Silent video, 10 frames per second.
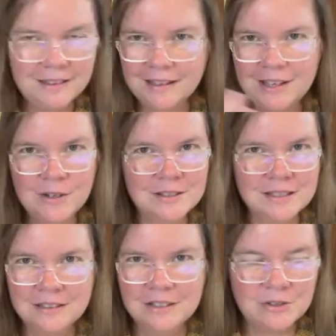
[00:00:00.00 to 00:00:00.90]
You know,
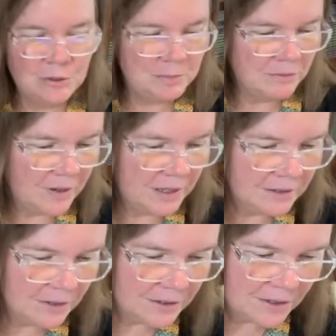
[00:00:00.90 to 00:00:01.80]
silly, stupid fun
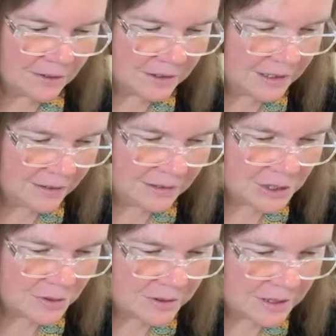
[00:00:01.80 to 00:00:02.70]
that only
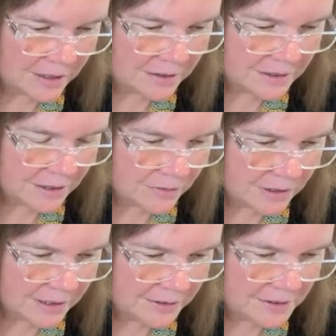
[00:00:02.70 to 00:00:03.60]
crocheters can
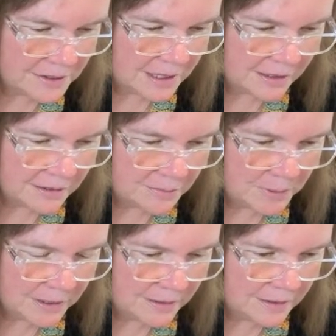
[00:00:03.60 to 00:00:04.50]
really understand.
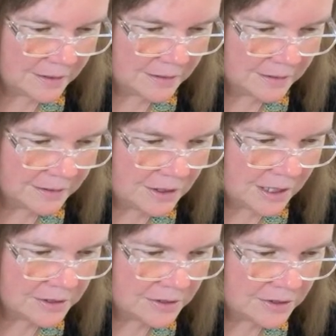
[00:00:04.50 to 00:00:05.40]
But you
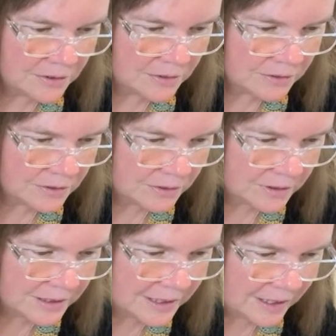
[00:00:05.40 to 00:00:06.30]
guys are so good.